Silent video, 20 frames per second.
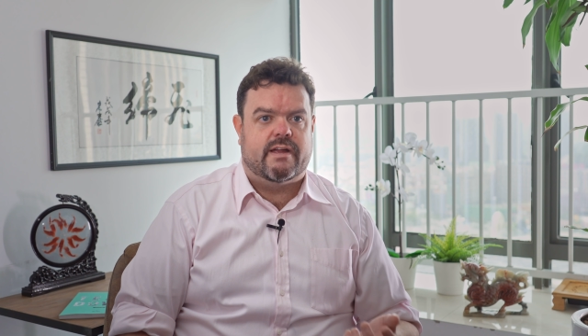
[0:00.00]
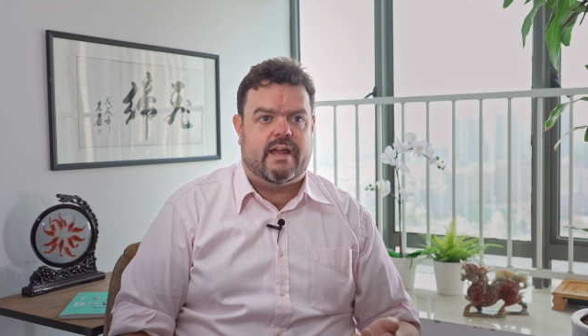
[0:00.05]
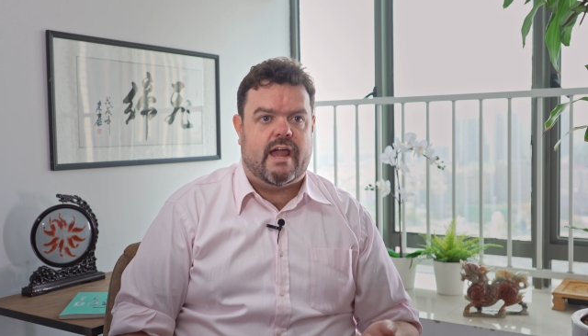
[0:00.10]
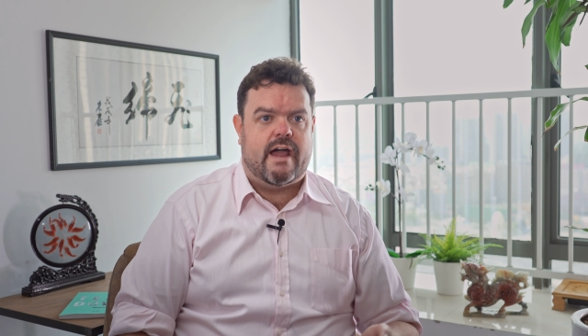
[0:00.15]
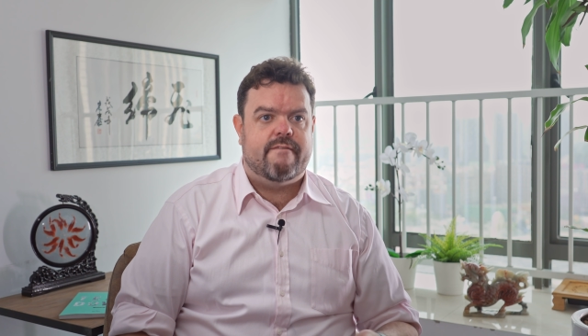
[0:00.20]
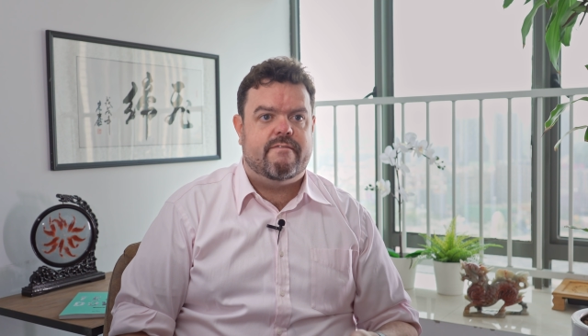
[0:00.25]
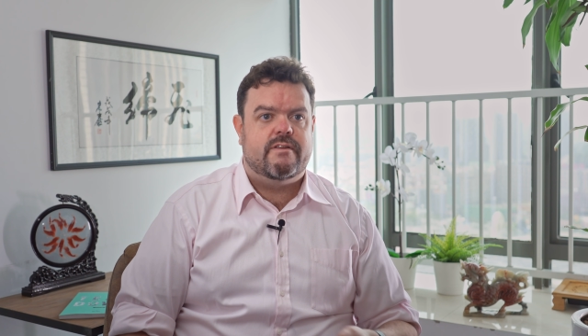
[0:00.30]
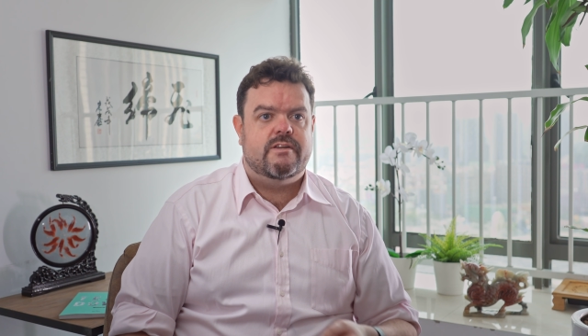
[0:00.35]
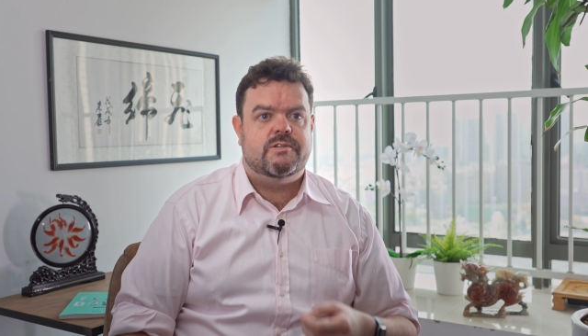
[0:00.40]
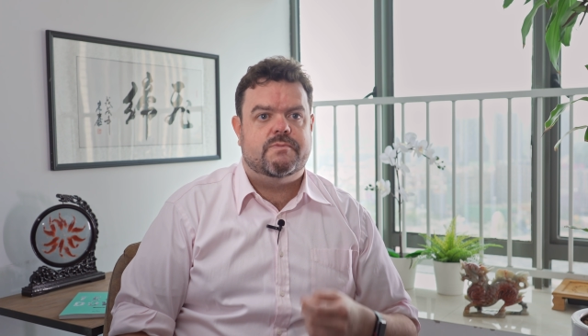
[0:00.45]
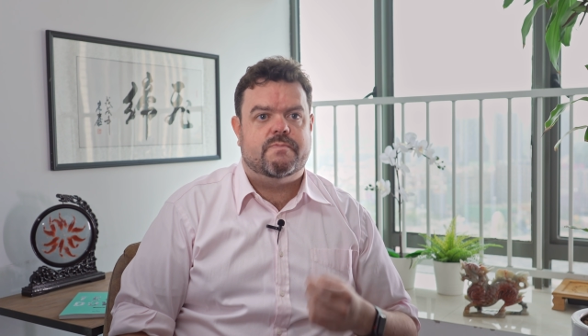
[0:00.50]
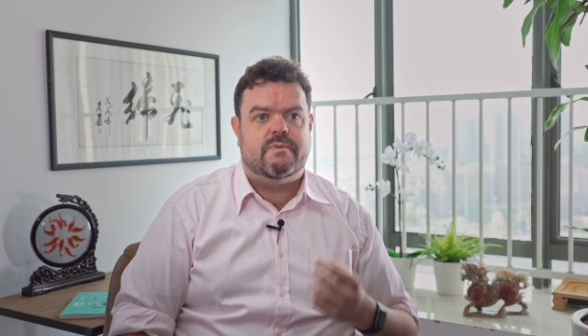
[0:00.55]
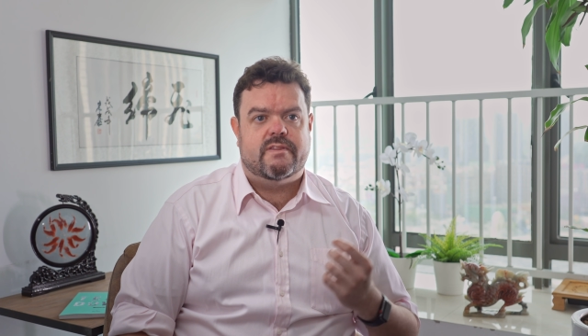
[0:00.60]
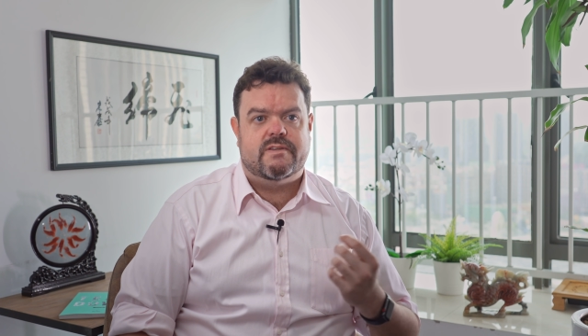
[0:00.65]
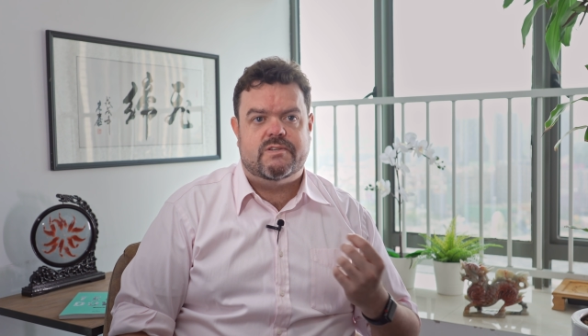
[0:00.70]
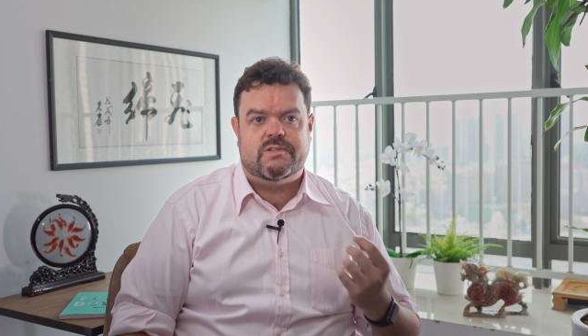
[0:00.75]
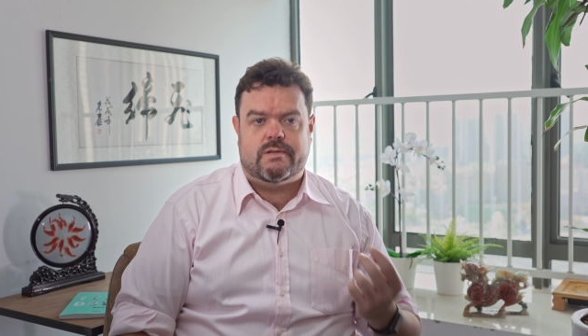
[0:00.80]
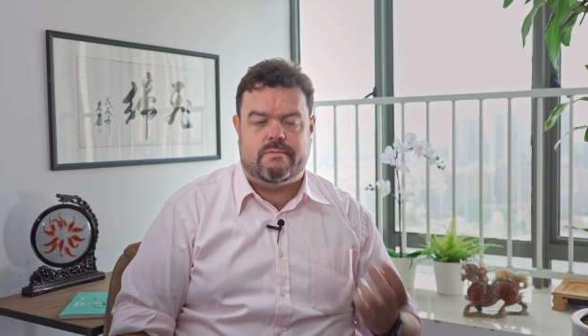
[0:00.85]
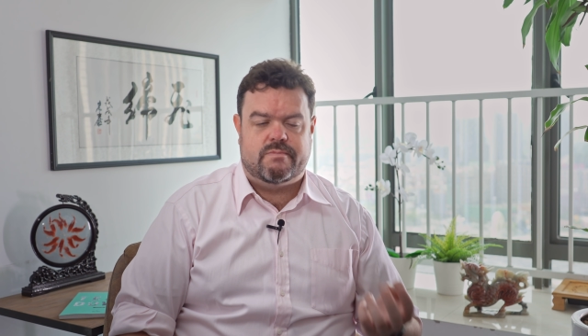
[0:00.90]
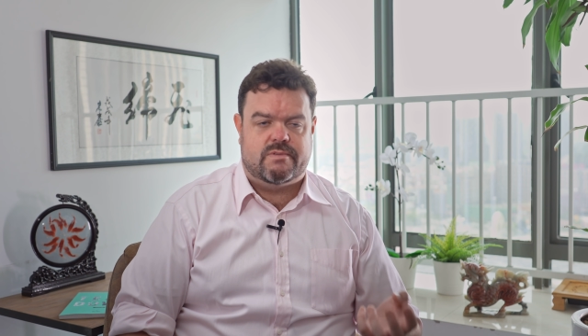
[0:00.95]
cavities, but
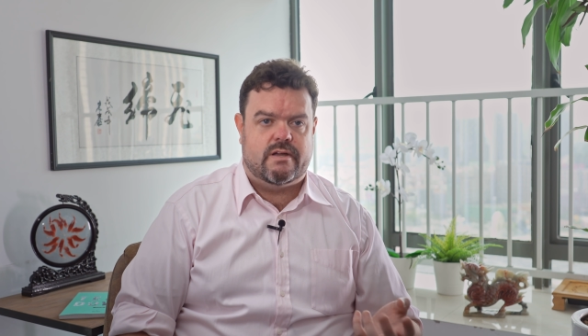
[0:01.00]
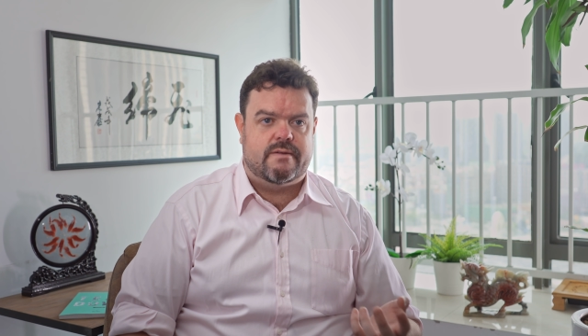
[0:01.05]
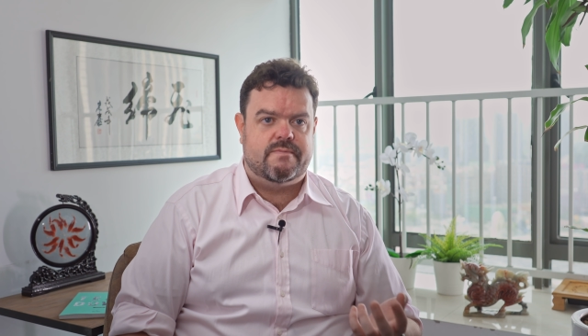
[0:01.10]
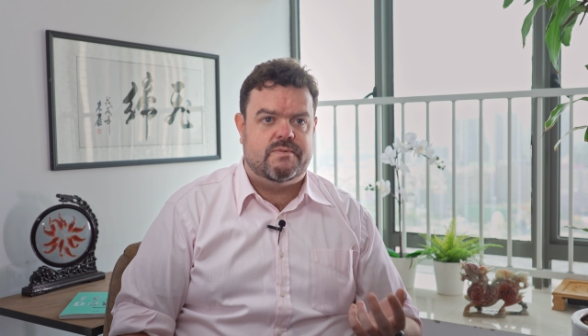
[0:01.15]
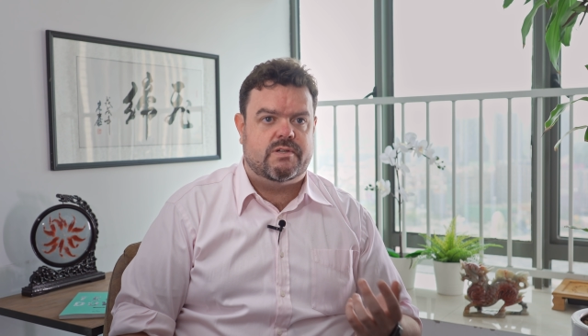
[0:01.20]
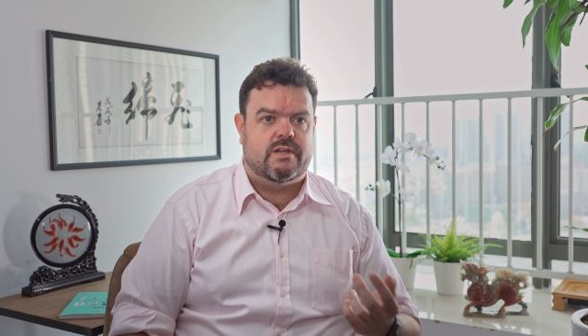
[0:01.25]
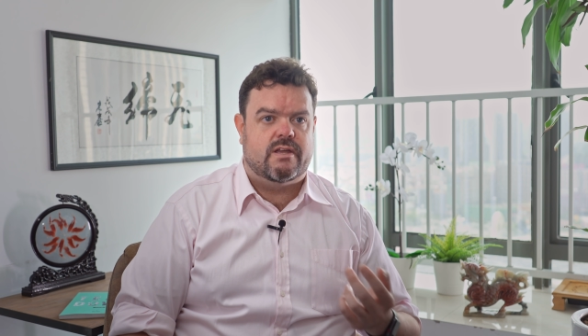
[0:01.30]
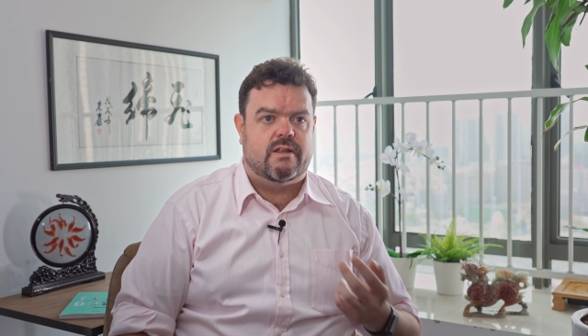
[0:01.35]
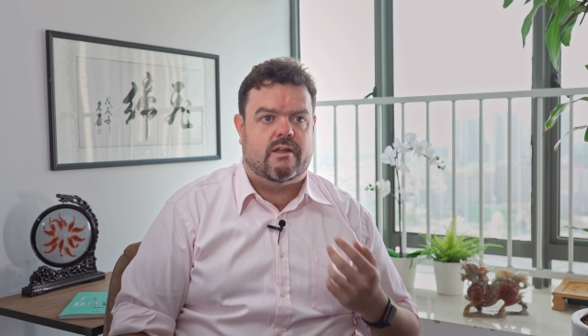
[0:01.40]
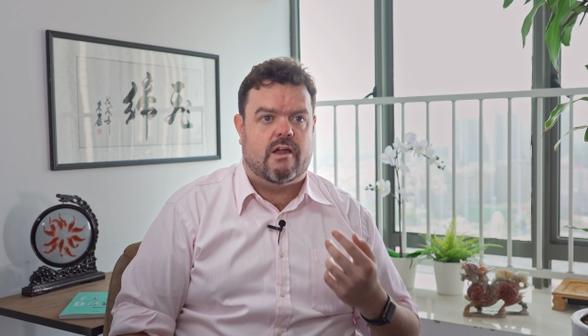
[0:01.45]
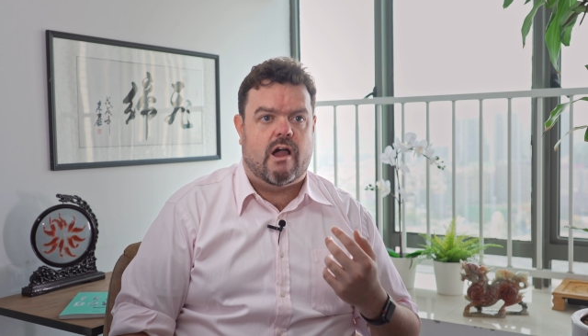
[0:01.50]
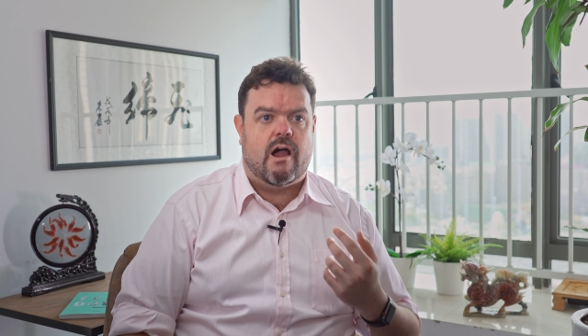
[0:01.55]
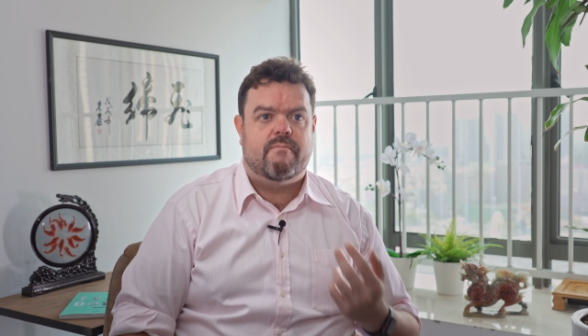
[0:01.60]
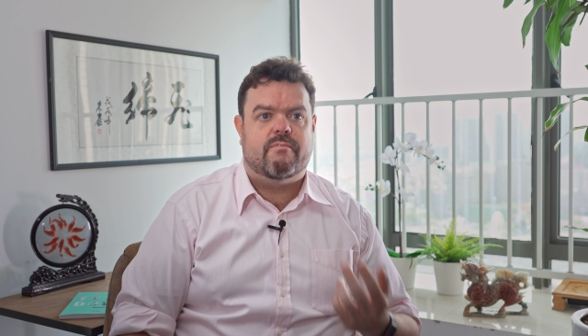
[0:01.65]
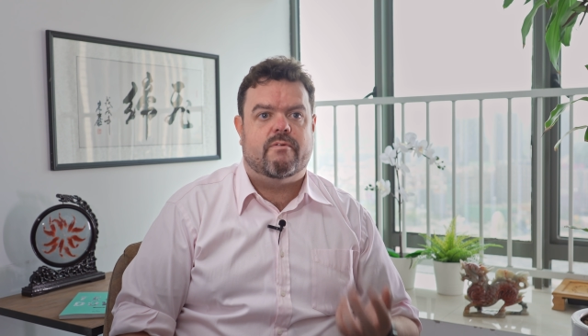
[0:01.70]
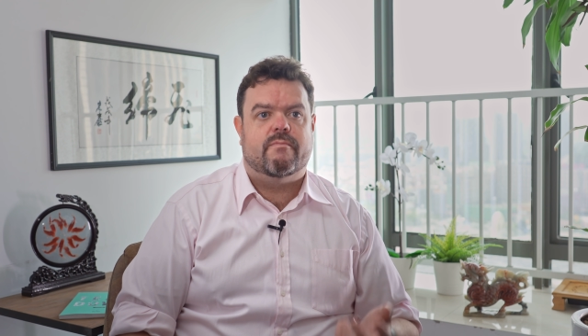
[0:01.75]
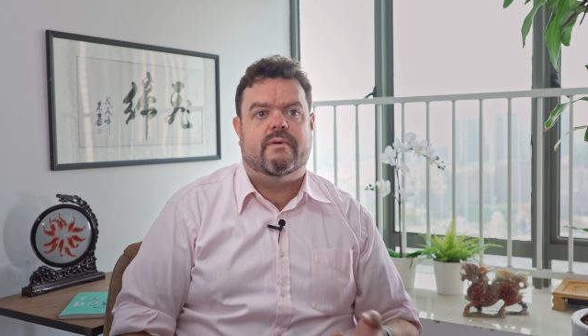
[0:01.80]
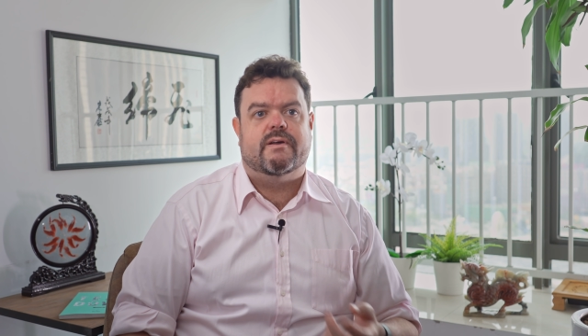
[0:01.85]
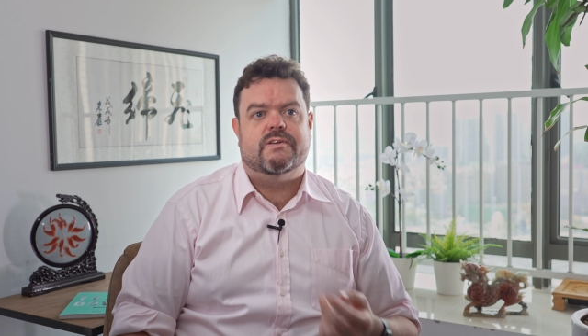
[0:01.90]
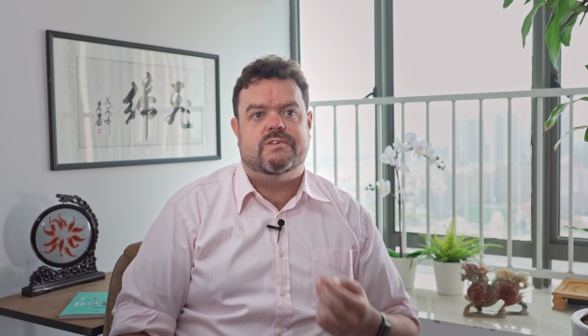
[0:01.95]
this sometimes can
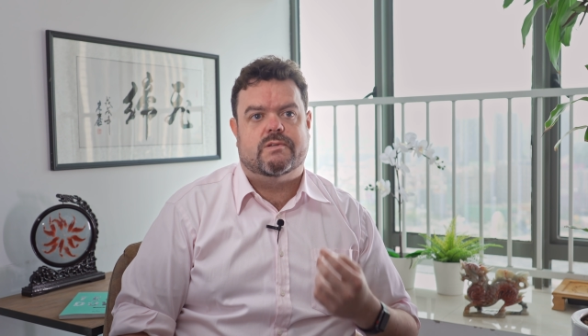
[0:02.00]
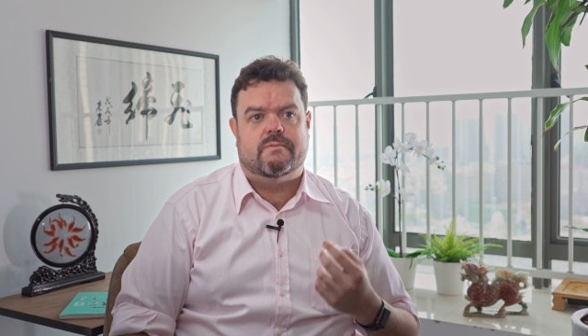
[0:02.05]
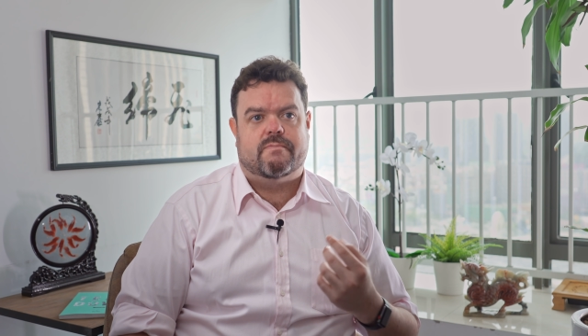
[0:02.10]
compromise